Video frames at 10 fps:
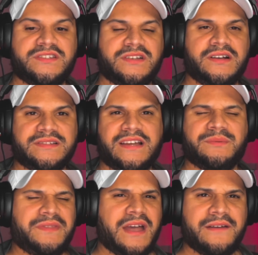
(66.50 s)
She's
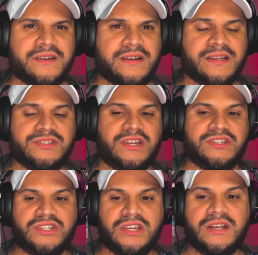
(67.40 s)
tied with Kafka and
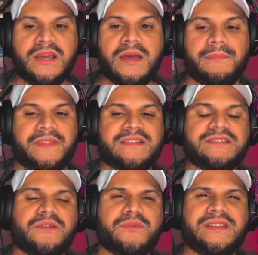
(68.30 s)
Jingliu. But
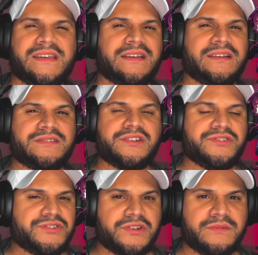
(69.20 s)
that's not really a
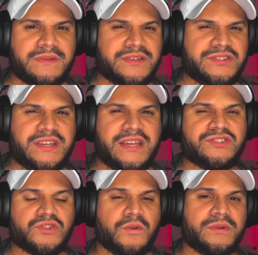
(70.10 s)
concern because she
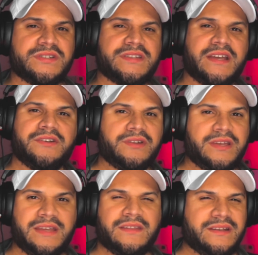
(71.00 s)
gets so much attack in her
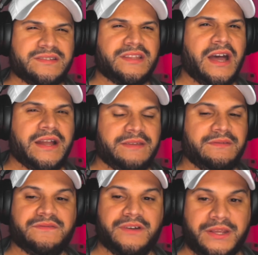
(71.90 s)
kit that is not
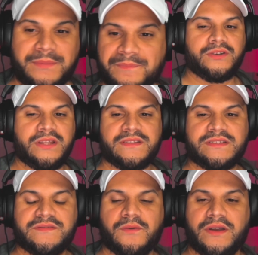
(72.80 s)
even funny. Her
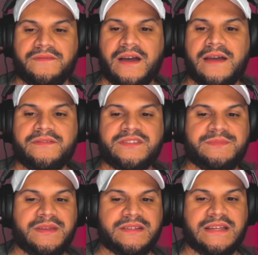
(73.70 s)
defense is 485,
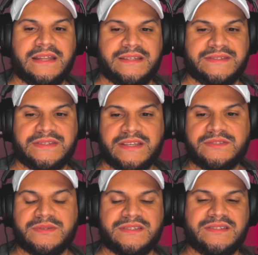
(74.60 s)
speed is
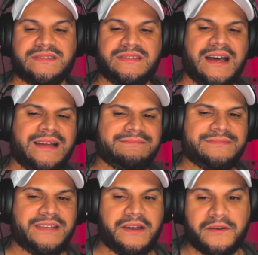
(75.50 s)
96, which is not
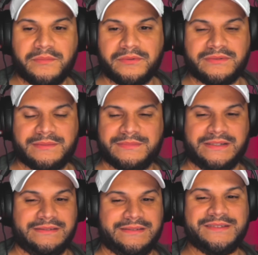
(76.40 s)
terrible. I
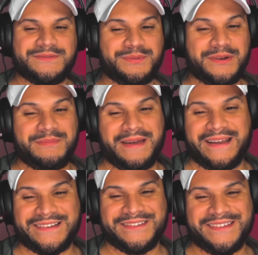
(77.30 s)
mean, it's pretty
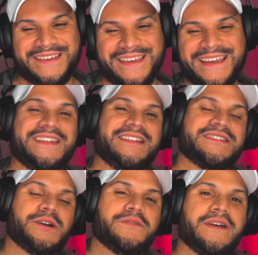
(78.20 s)
bad actually. And then
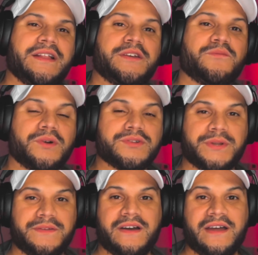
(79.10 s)
the taunt value of
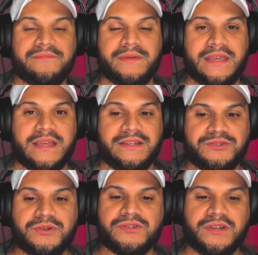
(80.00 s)
125 being a
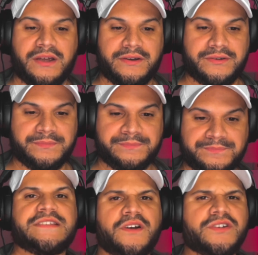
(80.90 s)
destruction character.
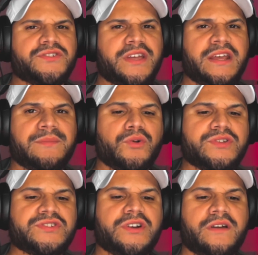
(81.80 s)
As far as her kit, I'm
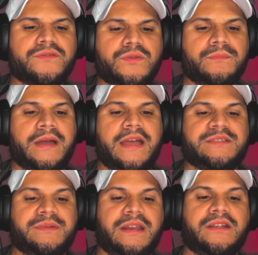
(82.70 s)
going to start off by
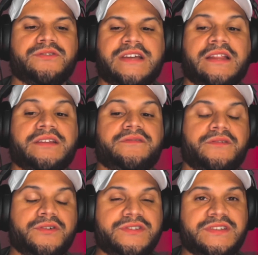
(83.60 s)
explaining her talent
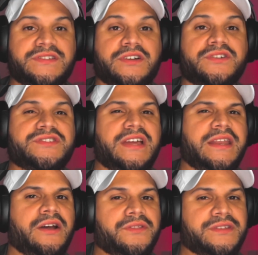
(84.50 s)
first, since
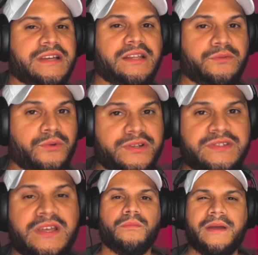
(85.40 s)
understanding how the talent
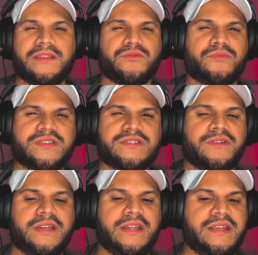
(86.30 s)
works will make the rest of
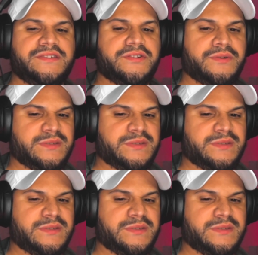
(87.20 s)
her kit easier to